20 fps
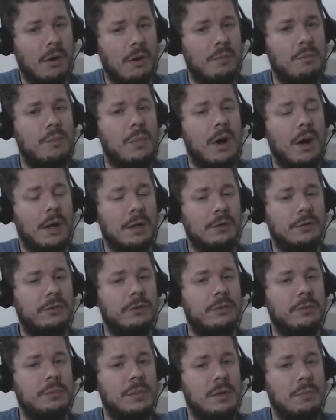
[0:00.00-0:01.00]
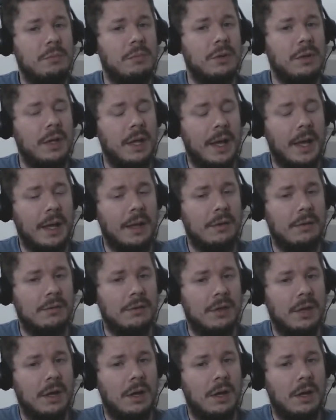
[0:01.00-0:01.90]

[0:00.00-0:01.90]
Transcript: our bodies to be plagued